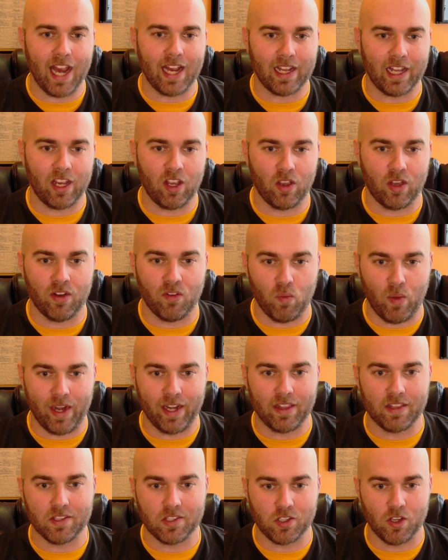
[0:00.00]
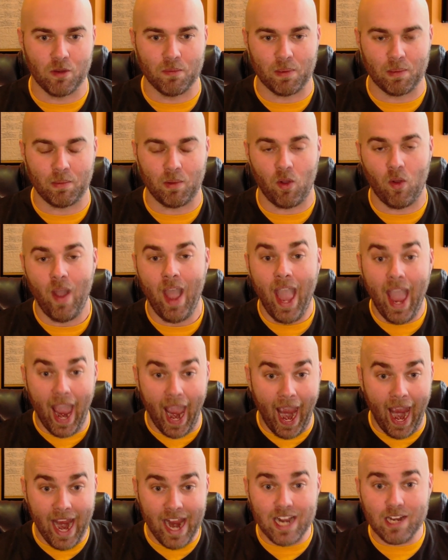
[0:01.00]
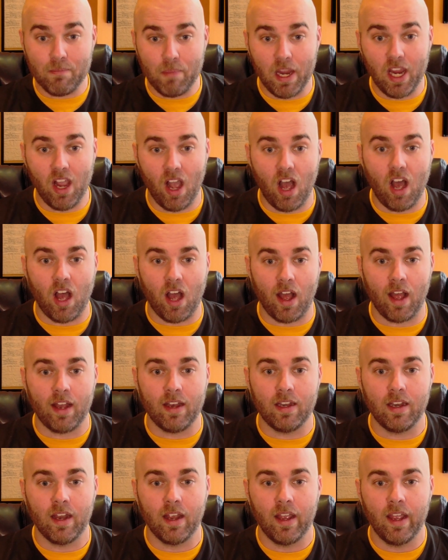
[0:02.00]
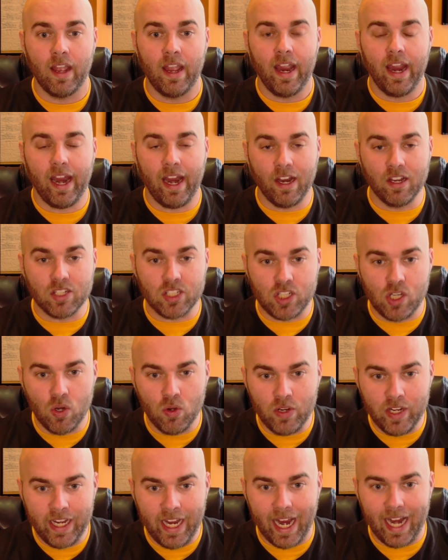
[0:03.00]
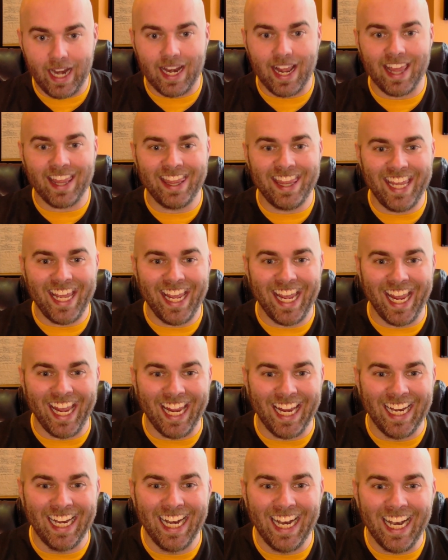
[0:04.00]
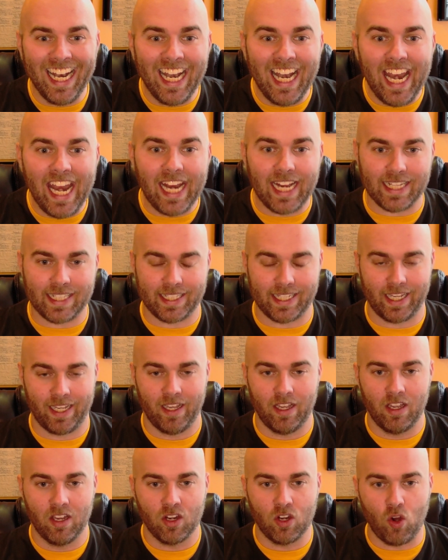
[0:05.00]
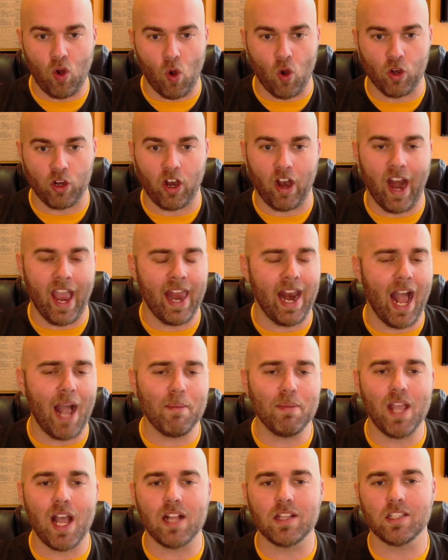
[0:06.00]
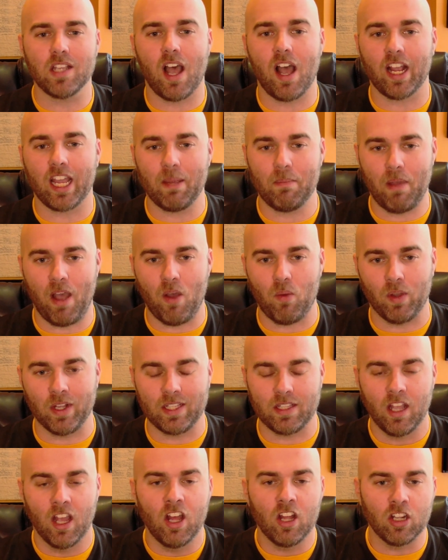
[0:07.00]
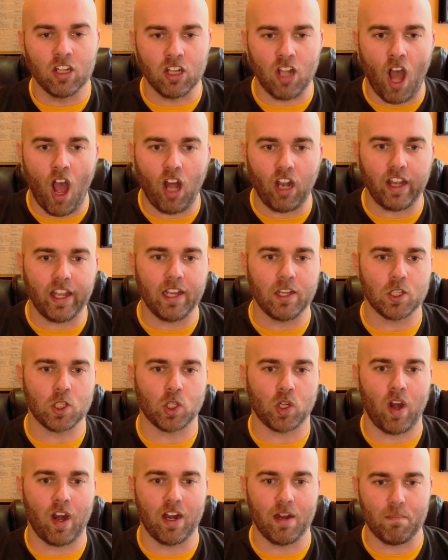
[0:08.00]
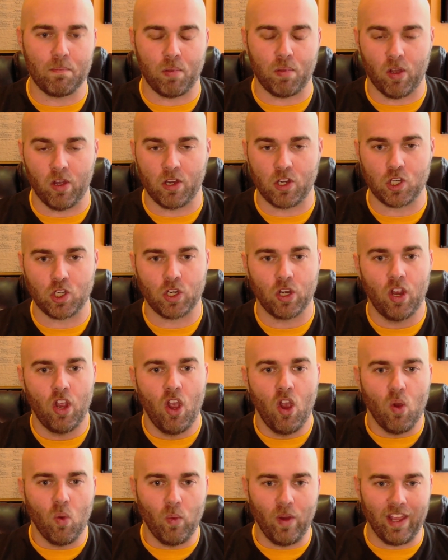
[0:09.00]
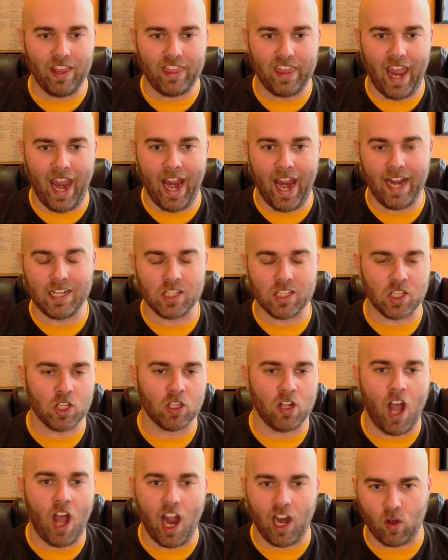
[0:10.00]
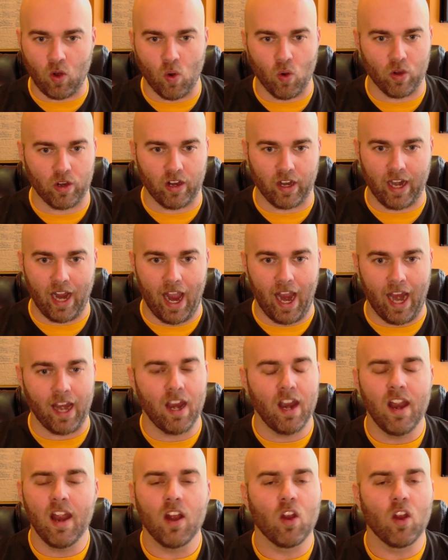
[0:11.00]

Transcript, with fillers: likelihood of winning the Super Bowl and beyond is to get the elite corner. And I'm not talking about what Lawley is trying to push with a slot corner guy.